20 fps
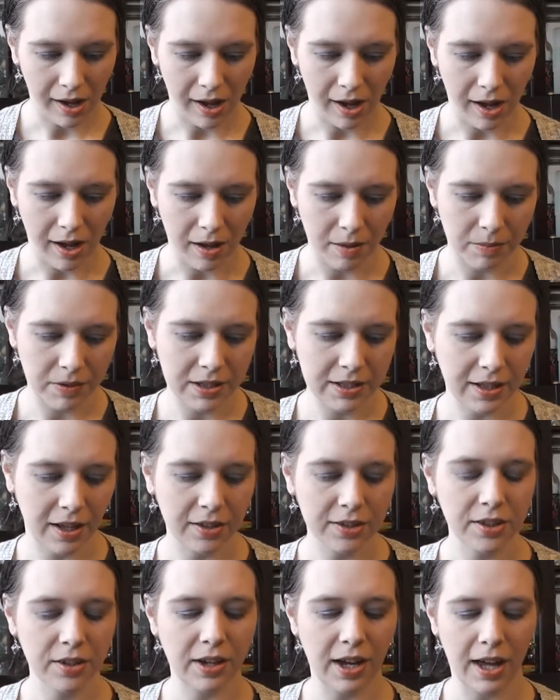It's
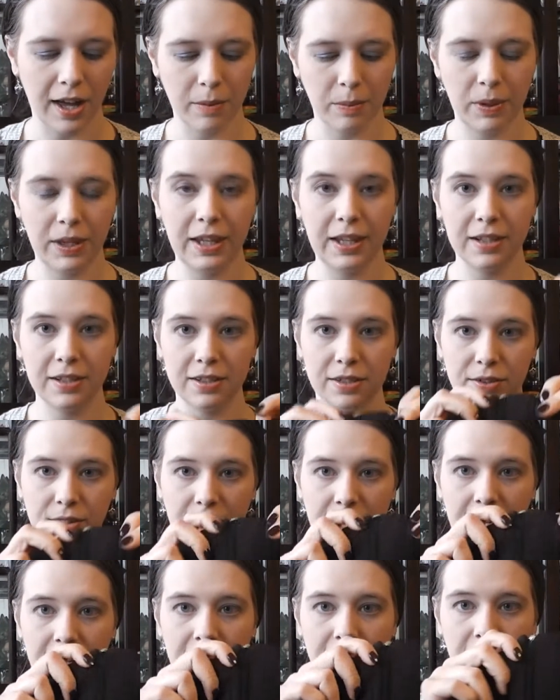also got a piece
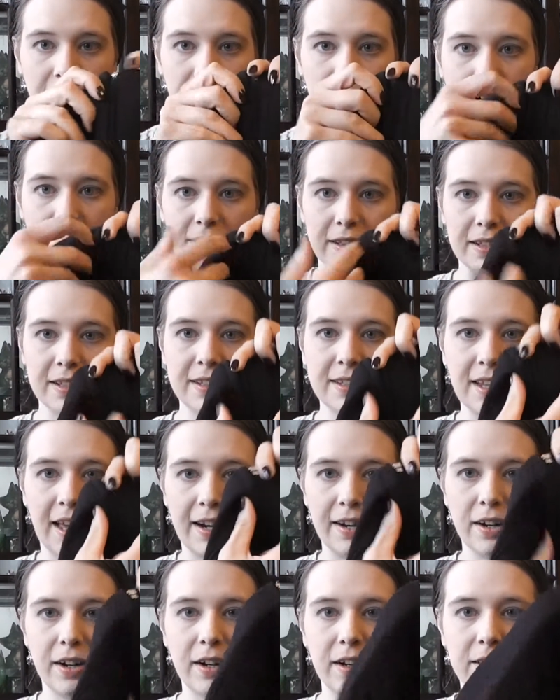right here in the
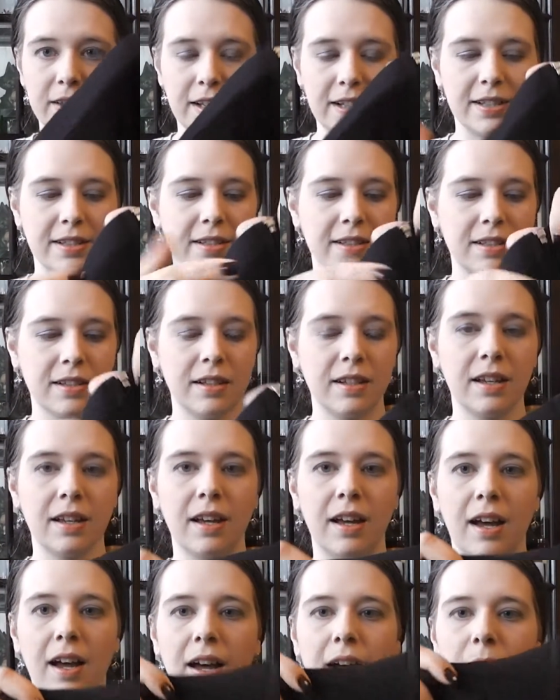center that's
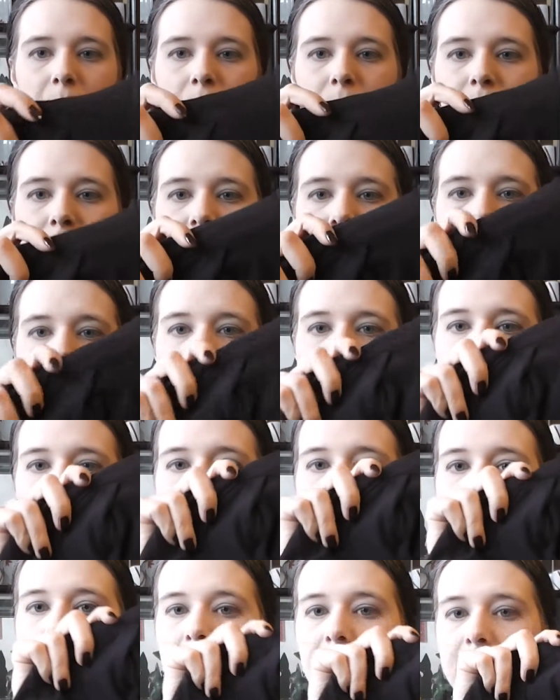
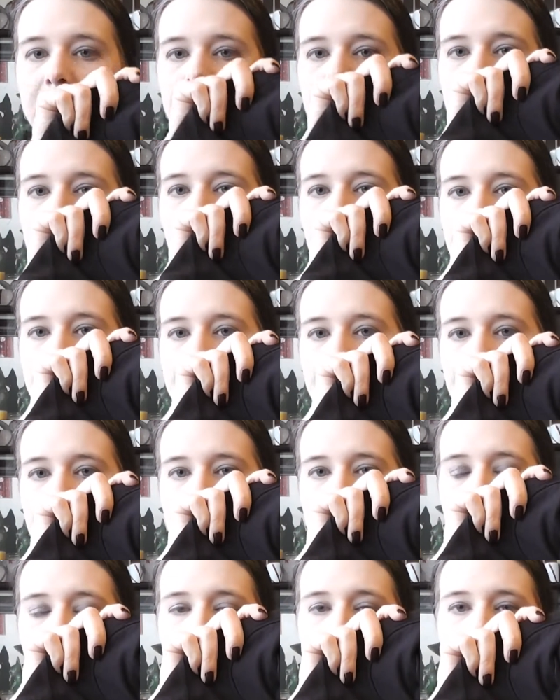zippered in. You can kind of see
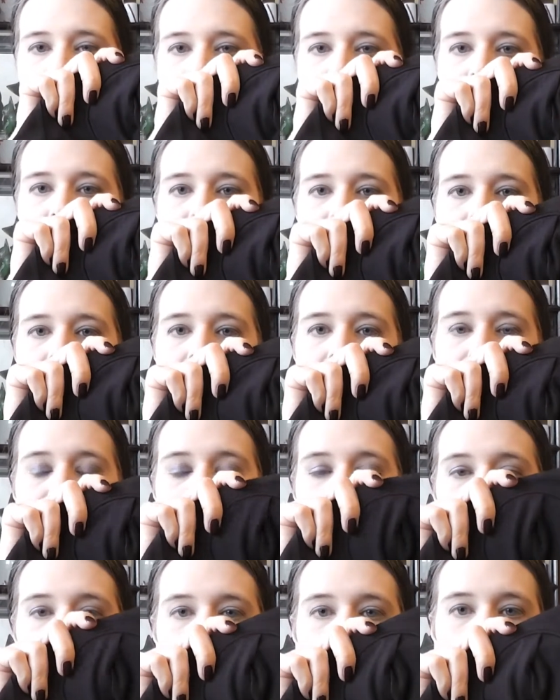the zippers there,
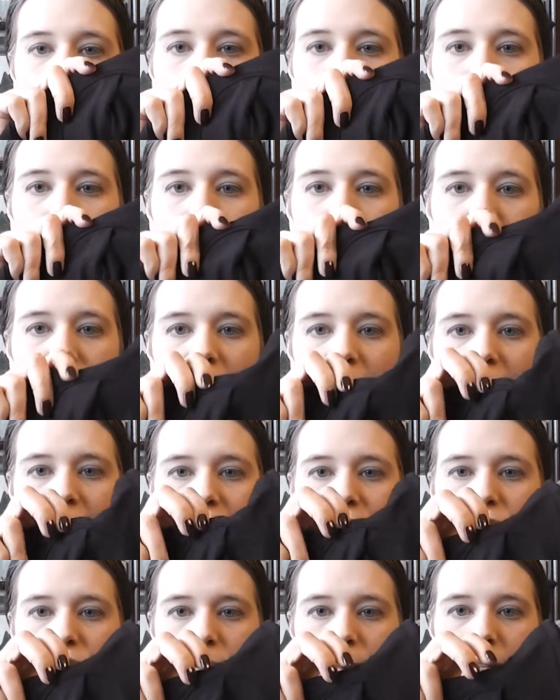so you can remove that
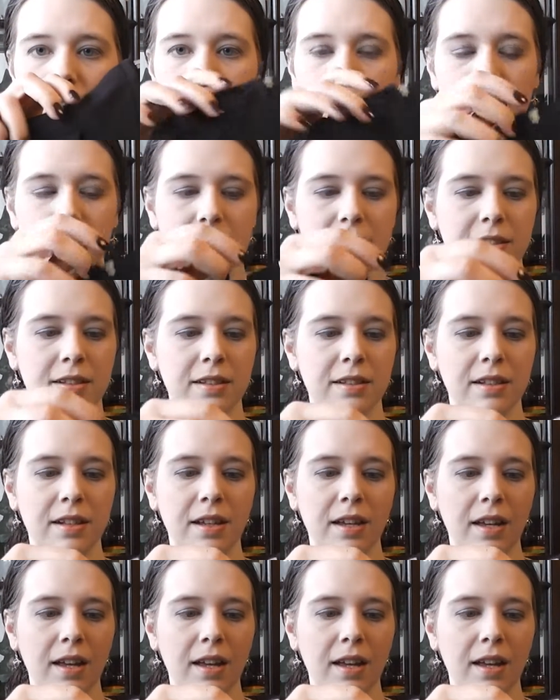extra piece,